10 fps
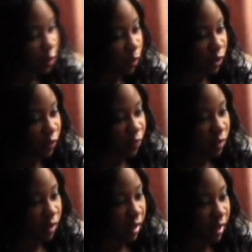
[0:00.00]
So what do you
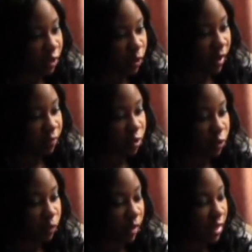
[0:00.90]
feel like you have to
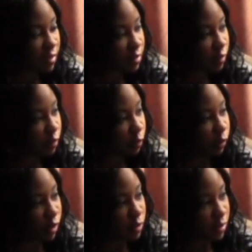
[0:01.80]
do next to
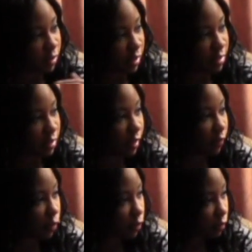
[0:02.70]
bring you to the next
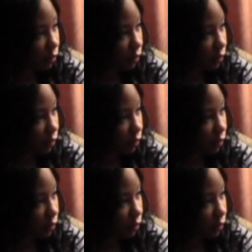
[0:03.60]
level?